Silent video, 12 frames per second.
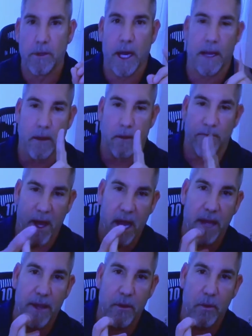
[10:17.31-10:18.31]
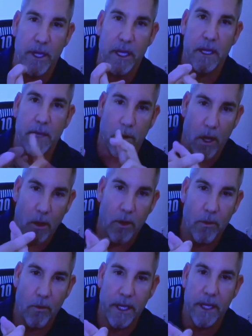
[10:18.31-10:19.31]
You got to go find the weed, roll the
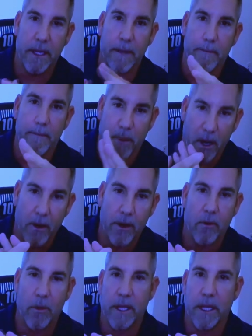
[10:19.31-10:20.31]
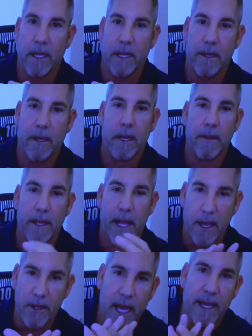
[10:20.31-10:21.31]
weed, burn the weed. Now
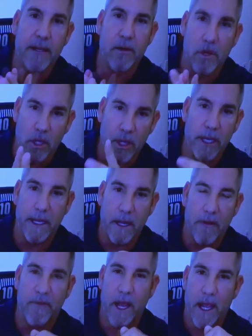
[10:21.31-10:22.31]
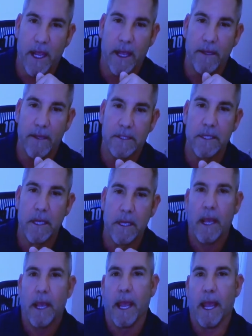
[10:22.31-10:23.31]
you got to go clean it off your hands.
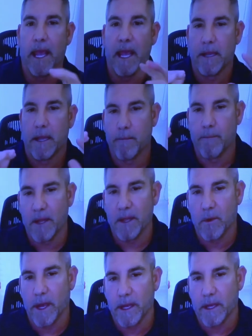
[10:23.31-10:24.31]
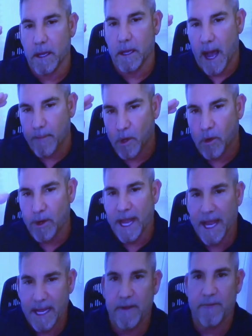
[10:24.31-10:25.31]
And by the way, I'm going
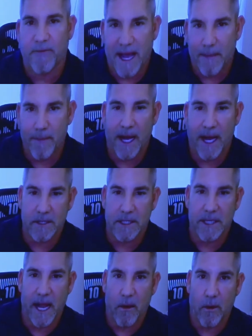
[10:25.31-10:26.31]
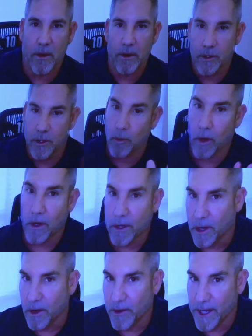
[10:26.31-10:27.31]
85 miles an hour. You were
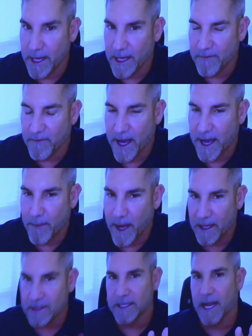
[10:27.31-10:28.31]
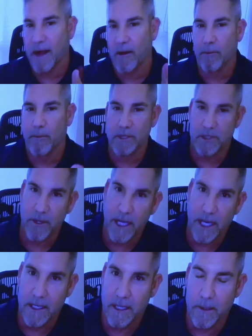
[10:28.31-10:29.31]
going 85 miles an hour, but you
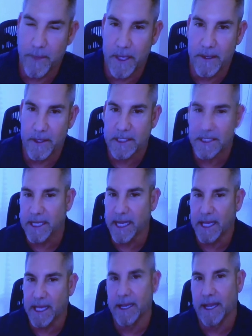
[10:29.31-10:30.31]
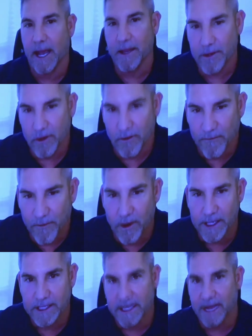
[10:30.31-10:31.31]
hit a little bit of the sticky and now you're going
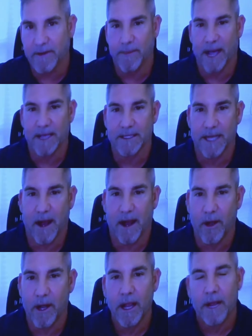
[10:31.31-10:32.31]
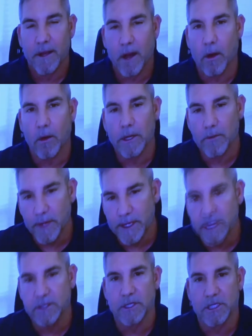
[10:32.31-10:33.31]
47 miles an hour. The only
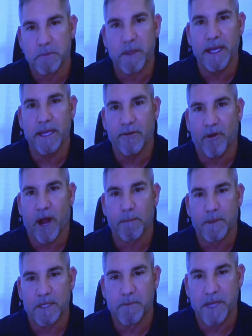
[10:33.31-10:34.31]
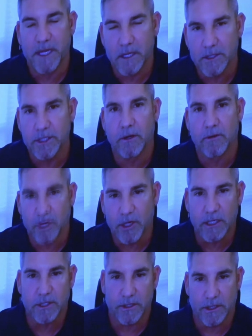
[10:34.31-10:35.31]
reason your speed dropped is because you don't
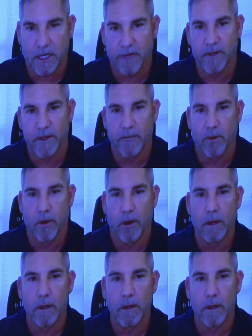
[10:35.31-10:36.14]
trust yourself anymore.